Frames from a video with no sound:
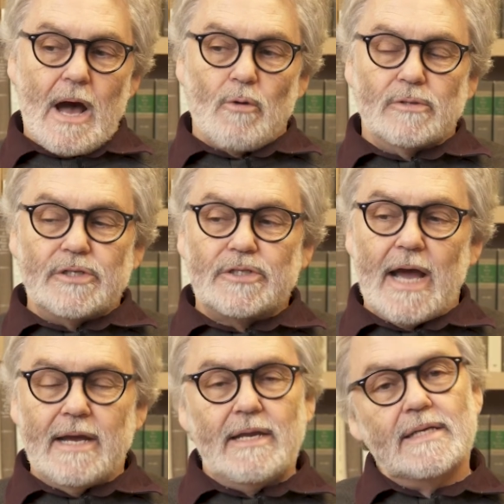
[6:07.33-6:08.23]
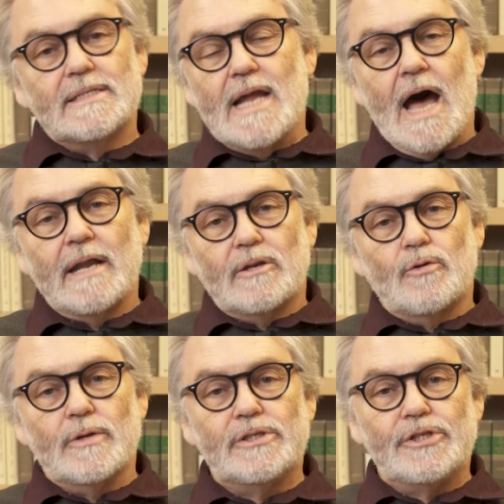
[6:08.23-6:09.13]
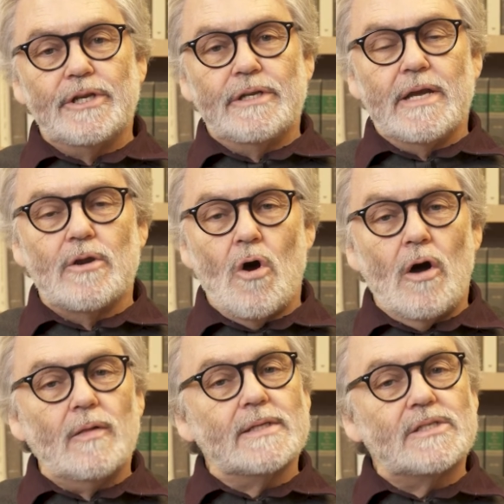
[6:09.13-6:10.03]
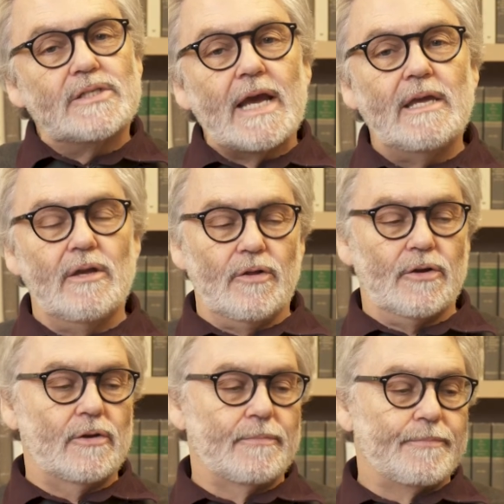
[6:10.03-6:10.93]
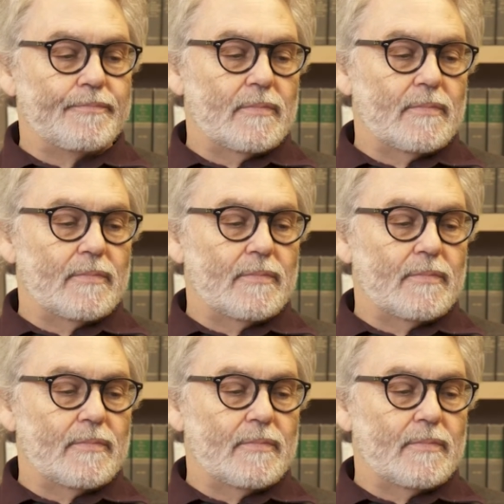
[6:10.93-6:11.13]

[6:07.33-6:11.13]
our society is not Christian at all, it's secular,